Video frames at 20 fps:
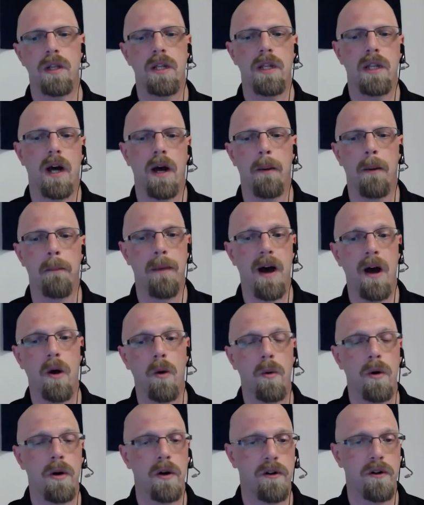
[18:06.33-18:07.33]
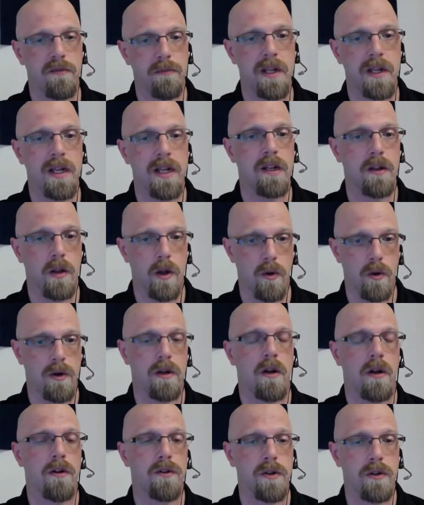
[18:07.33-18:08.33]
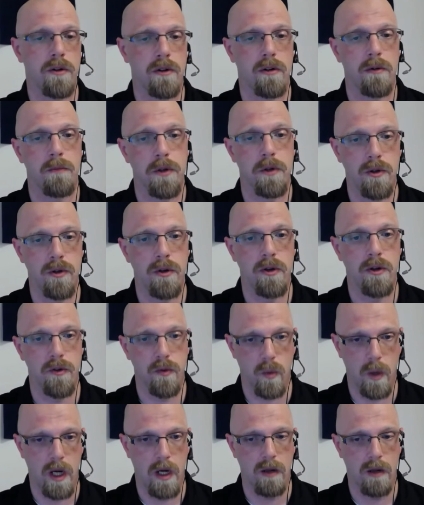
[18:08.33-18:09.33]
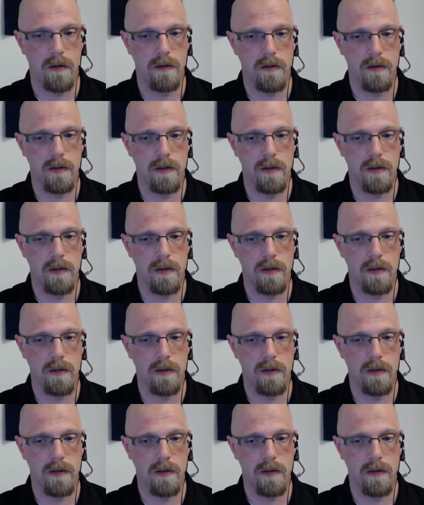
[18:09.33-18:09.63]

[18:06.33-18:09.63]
malware is being loaded onto your computer as well,